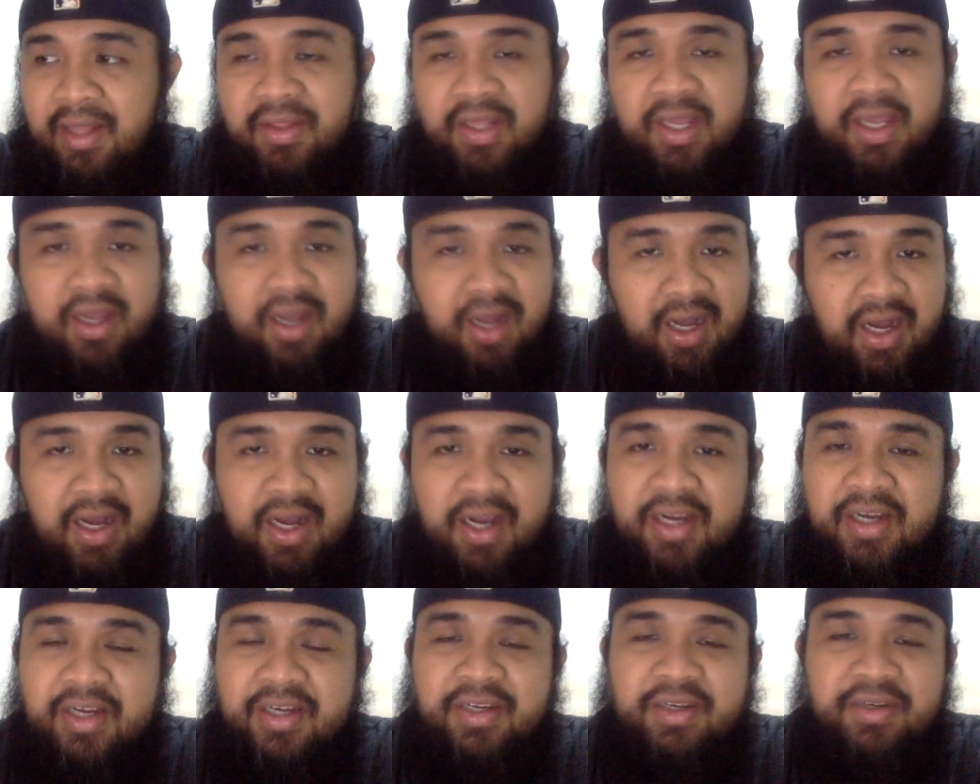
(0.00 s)
they
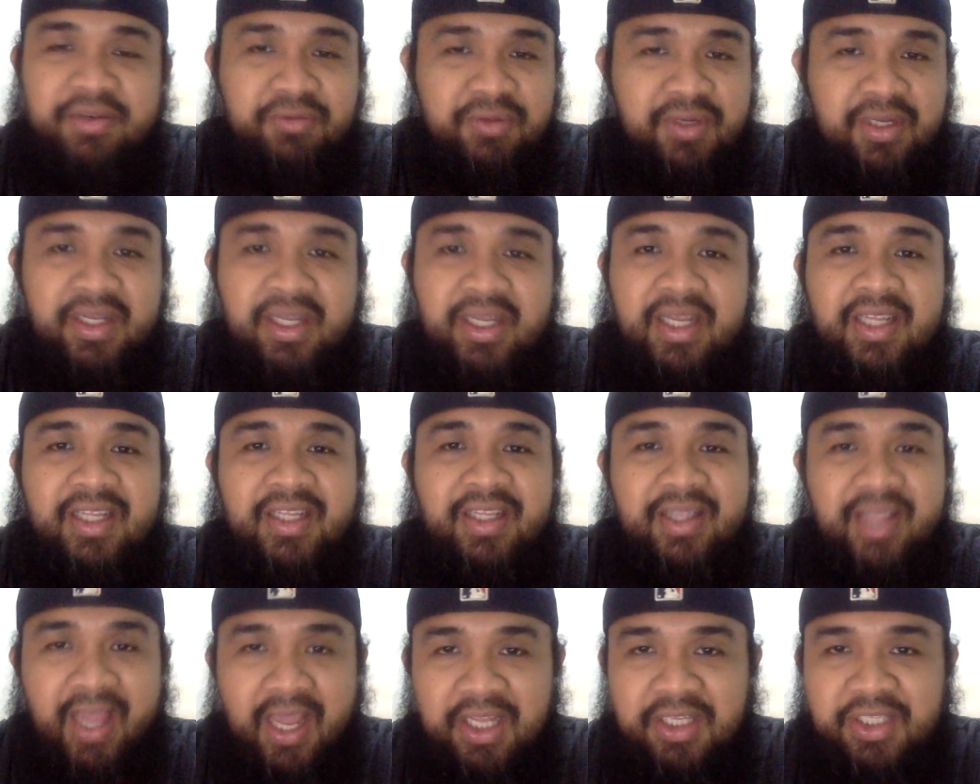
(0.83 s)
are really
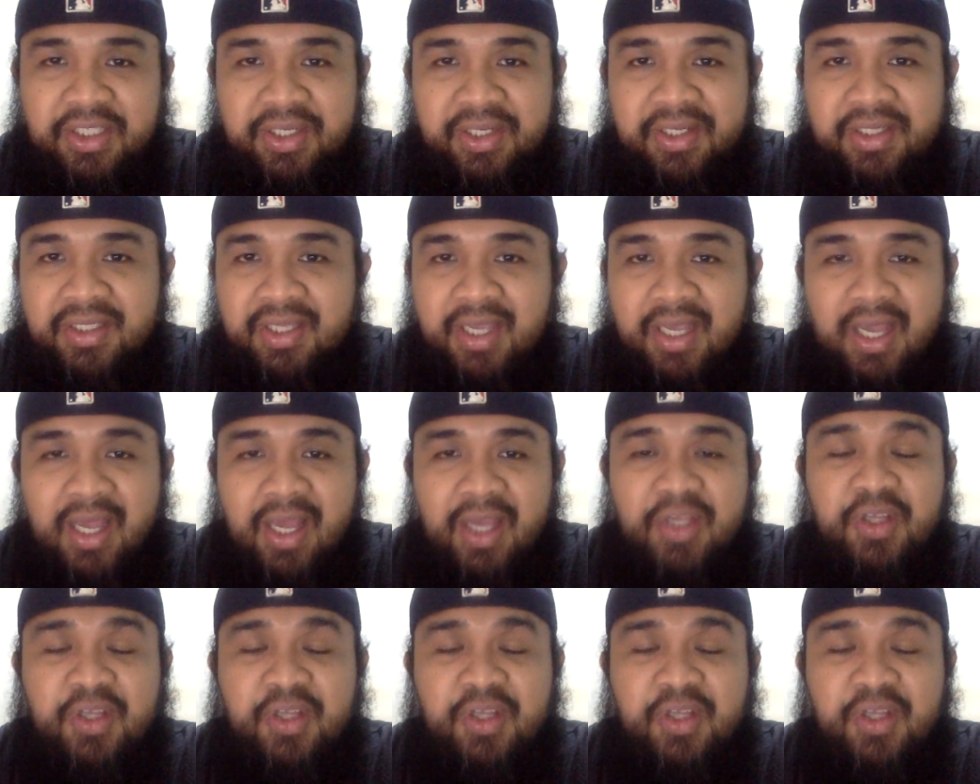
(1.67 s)
dangerous.